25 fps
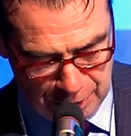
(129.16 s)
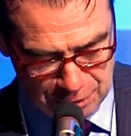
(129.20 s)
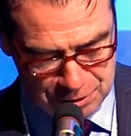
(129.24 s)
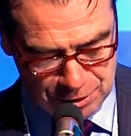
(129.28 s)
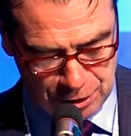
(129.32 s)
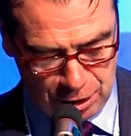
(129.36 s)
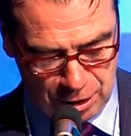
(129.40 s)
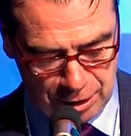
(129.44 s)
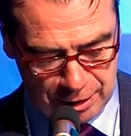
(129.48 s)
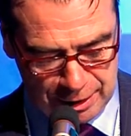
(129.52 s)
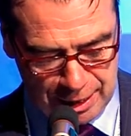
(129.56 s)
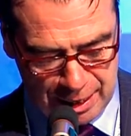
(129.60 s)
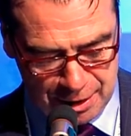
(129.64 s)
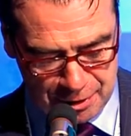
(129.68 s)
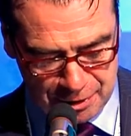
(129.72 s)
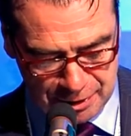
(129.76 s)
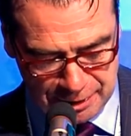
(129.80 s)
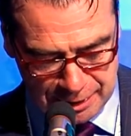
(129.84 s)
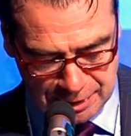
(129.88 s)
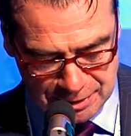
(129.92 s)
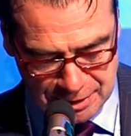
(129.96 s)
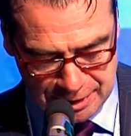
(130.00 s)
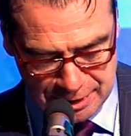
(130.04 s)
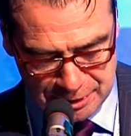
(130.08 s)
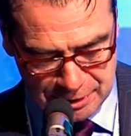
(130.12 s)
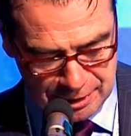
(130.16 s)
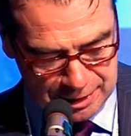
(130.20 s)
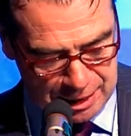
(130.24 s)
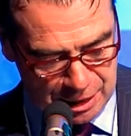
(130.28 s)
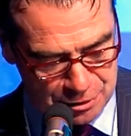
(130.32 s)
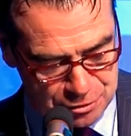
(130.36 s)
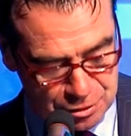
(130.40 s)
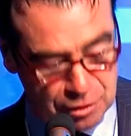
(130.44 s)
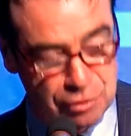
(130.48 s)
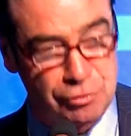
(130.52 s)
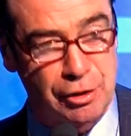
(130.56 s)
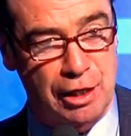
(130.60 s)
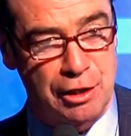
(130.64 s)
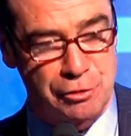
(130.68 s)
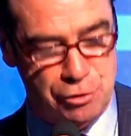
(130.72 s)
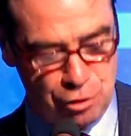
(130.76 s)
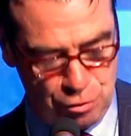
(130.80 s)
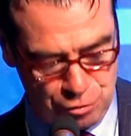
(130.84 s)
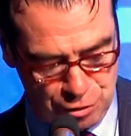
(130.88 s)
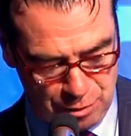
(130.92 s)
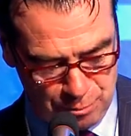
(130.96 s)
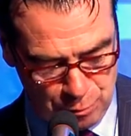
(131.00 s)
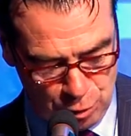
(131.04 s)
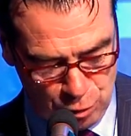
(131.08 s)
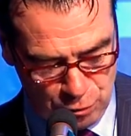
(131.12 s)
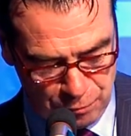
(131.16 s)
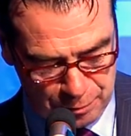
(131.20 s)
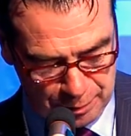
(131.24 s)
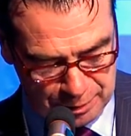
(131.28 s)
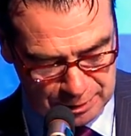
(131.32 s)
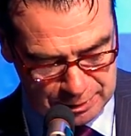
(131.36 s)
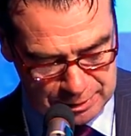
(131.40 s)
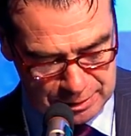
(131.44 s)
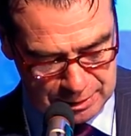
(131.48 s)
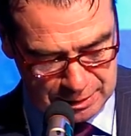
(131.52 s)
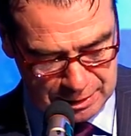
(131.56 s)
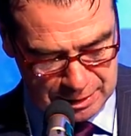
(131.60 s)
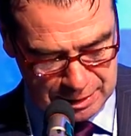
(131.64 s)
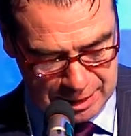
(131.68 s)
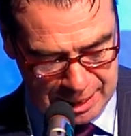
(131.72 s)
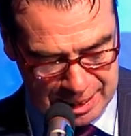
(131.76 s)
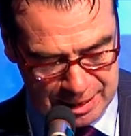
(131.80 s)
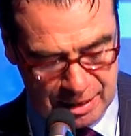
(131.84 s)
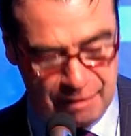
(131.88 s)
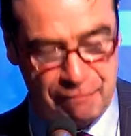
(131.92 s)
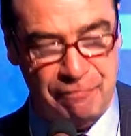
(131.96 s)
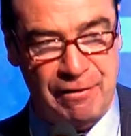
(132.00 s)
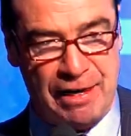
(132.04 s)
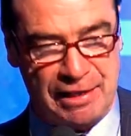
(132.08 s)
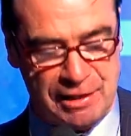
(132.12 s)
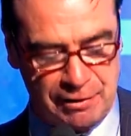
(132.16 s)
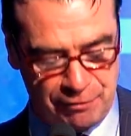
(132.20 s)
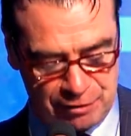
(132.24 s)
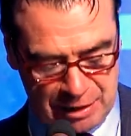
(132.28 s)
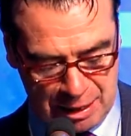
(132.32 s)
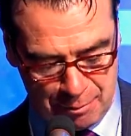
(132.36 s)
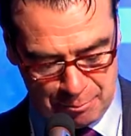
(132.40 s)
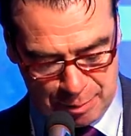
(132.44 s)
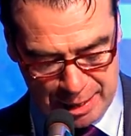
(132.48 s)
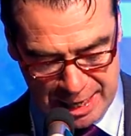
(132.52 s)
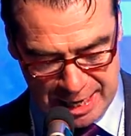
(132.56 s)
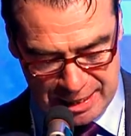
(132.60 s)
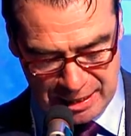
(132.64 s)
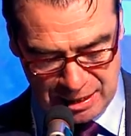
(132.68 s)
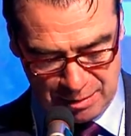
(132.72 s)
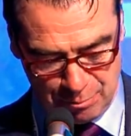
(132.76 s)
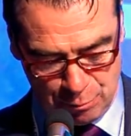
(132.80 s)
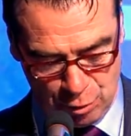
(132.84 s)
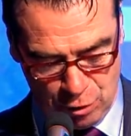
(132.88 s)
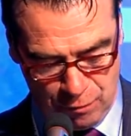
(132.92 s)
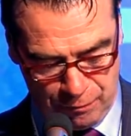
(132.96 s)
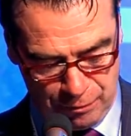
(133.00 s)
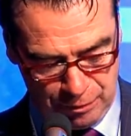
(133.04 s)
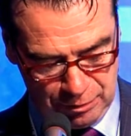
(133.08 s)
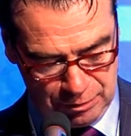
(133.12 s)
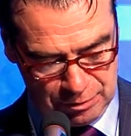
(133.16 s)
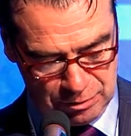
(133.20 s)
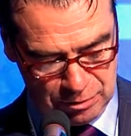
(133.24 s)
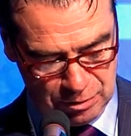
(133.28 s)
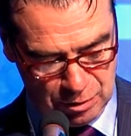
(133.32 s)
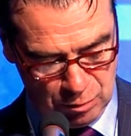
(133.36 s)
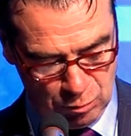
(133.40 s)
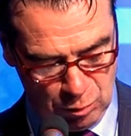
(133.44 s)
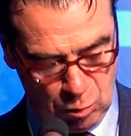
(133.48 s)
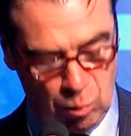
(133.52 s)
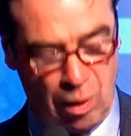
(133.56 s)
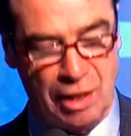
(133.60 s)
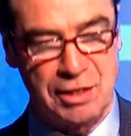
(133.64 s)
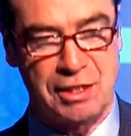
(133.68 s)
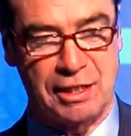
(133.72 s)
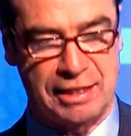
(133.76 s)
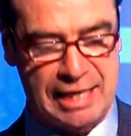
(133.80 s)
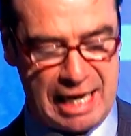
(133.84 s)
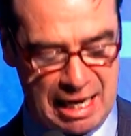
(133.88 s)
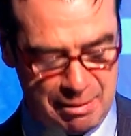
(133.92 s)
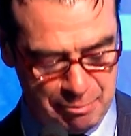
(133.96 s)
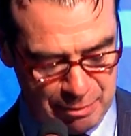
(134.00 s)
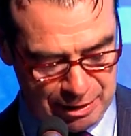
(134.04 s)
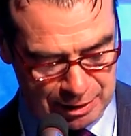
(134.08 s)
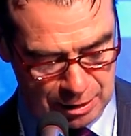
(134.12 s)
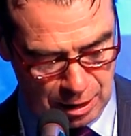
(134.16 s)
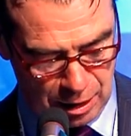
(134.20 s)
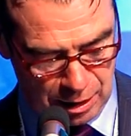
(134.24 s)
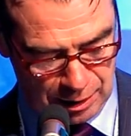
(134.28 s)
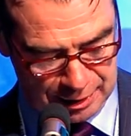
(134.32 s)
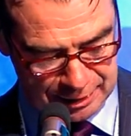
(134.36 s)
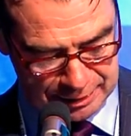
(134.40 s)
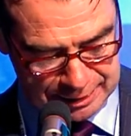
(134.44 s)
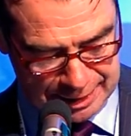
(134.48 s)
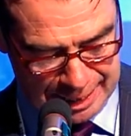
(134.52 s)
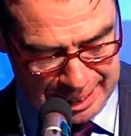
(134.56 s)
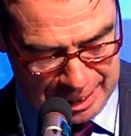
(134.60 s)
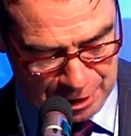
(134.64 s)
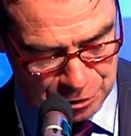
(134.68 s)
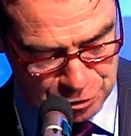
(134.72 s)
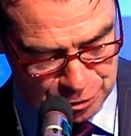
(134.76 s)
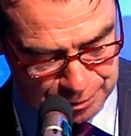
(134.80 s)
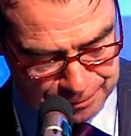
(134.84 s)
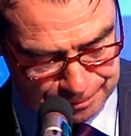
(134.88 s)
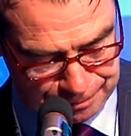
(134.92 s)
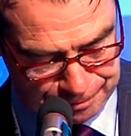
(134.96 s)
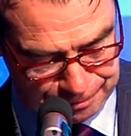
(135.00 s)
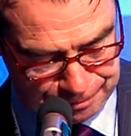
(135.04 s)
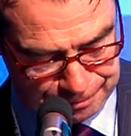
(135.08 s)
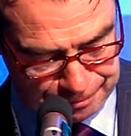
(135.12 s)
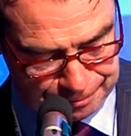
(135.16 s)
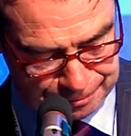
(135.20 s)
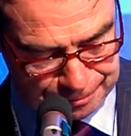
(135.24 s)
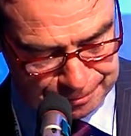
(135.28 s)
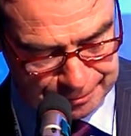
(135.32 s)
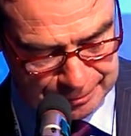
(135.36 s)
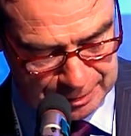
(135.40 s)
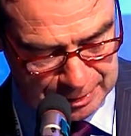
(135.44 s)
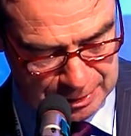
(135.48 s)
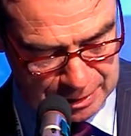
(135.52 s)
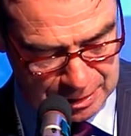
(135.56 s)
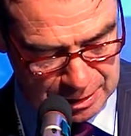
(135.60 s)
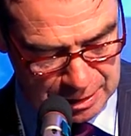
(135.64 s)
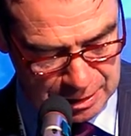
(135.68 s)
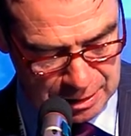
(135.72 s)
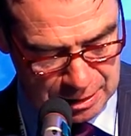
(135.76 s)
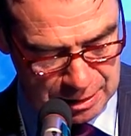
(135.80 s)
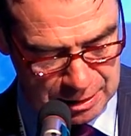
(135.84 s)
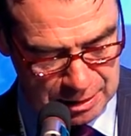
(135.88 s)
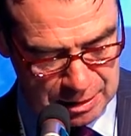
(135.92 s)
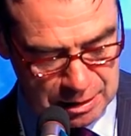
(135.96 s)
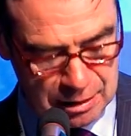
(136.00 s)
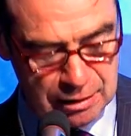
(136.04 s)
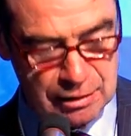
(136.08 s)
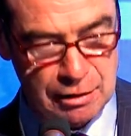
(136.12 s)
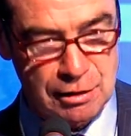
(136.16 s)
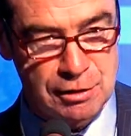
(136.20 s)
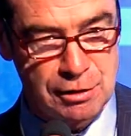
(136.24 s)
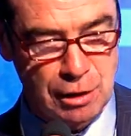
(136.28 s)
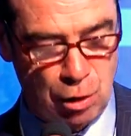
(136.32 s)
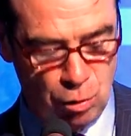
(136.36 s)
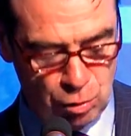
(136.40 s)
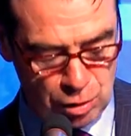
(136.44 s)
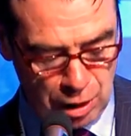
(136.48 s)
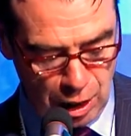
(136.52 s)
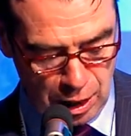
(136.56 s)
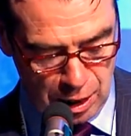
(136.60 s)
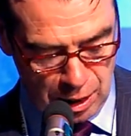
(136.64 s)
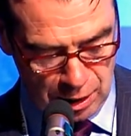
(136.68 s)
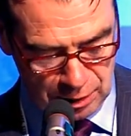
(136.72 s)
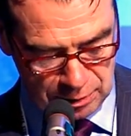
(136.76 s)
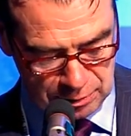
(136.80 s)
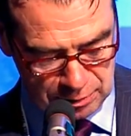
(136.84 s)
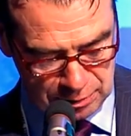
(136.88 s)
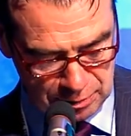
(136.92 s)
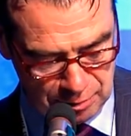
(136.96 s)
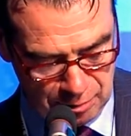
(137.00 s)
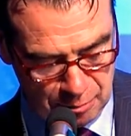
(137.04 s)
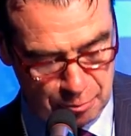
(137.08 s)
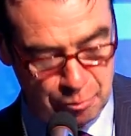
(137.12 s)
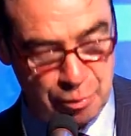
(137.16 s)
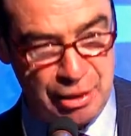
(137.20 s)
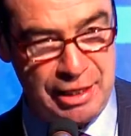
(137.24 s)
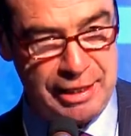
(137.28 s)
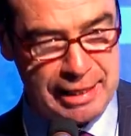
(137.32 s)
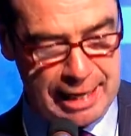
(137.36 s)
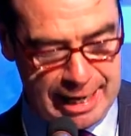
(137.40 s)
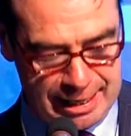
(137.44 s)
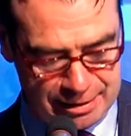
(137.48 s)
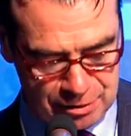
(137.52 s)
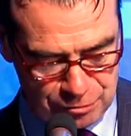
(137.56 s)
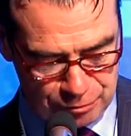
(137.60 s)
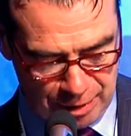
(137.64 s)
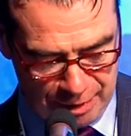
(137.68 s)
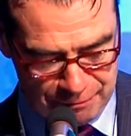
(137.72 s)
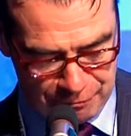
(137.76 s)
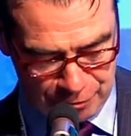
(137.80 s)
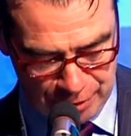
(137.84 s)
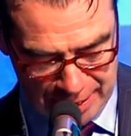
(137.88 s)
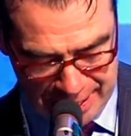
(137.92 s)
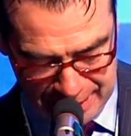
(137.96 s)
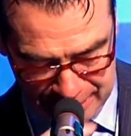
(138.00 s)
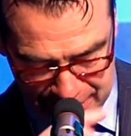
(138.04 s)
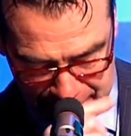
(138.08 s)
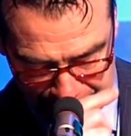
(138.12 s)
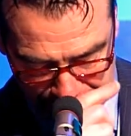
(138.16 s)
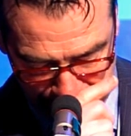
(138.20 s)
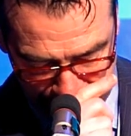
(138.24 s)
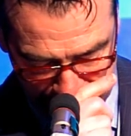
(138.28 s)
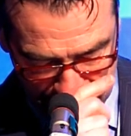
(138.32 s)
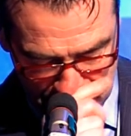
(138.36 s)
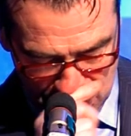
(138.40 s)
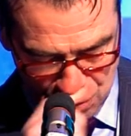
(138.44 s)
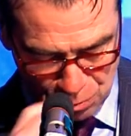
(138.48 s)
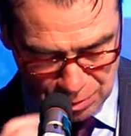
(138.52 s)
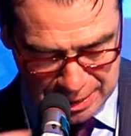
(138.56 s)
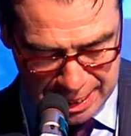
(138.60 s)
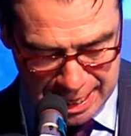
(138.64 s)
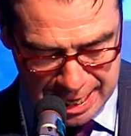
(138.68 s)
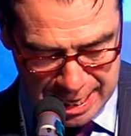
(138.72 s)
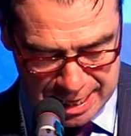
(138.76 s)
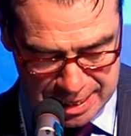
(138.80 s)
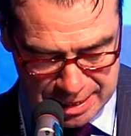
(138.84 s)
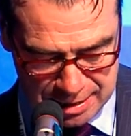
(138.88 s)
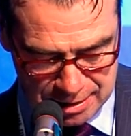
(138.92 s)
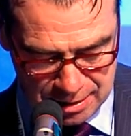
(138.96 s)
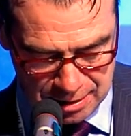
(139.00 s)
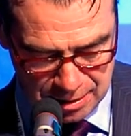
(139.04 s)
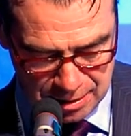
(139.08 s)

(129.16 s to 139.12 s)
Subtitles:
solidarity as an international trade union movement and an effective campaigning movement will once again be called into action. The so-called BritX referendum in the UK